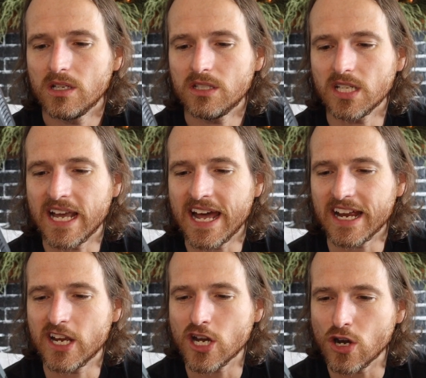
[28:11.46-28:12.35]
kind
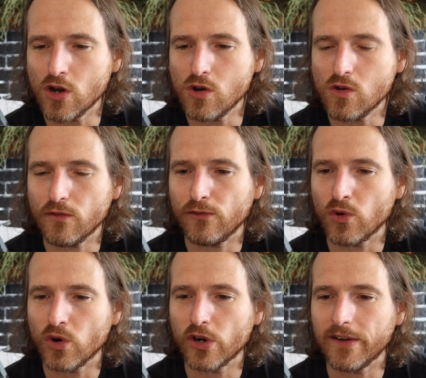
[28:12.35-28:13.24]
of go
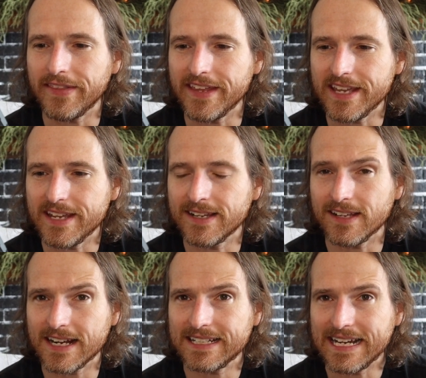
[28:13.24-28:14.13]
for the
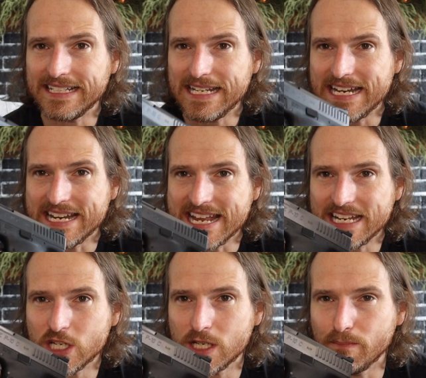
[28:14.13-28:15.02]
Glock 19
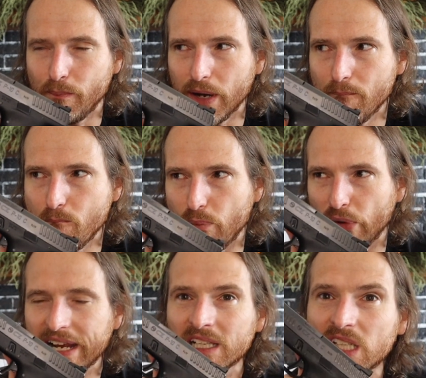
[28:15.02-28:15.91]
niche, but
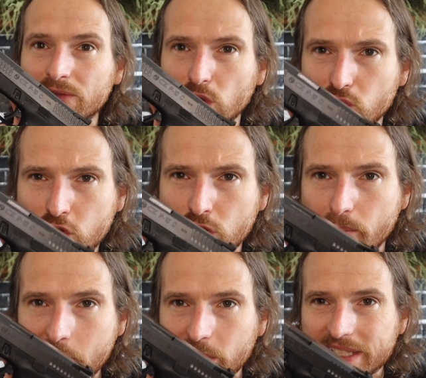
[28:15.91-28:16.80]
bring a level of
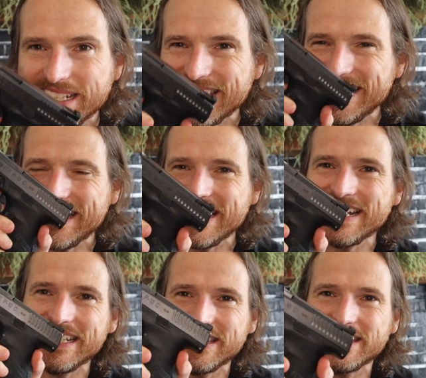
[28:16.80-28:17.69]
shootability that
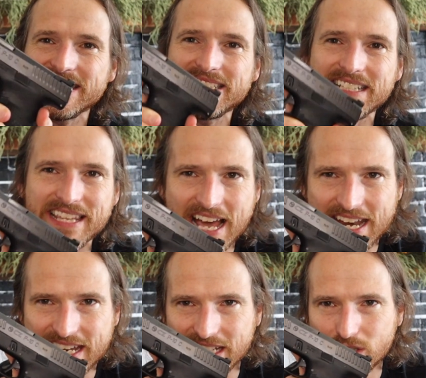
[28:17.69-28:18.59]
didn't exist in
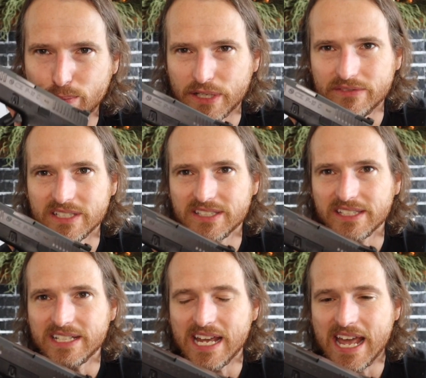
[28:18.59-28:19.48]
that niche
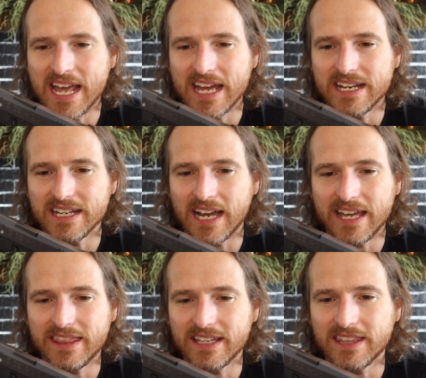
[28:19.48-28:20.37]
previously. And
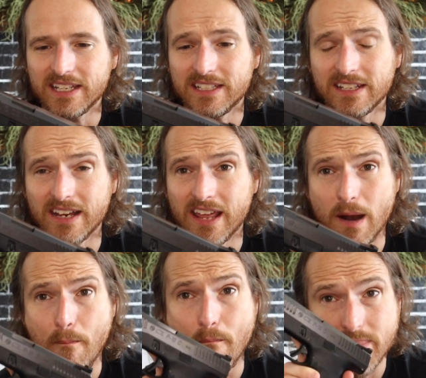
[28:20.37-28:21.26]
I think they did an
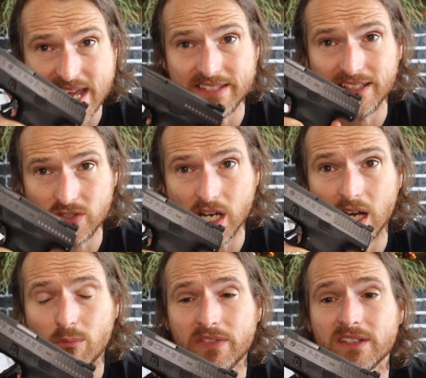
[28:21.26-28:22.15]
amazing
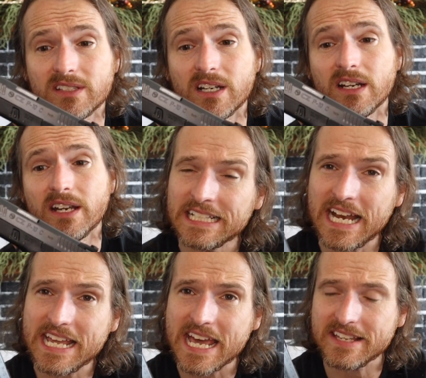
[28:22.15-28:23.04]
job with this gun. In
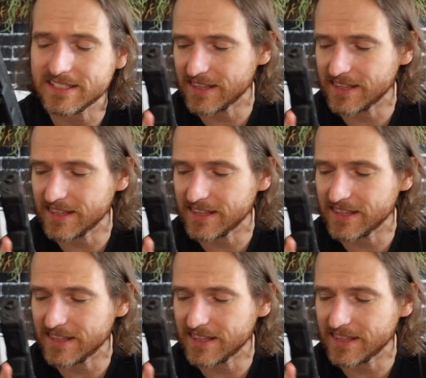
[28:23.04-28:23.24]
any case,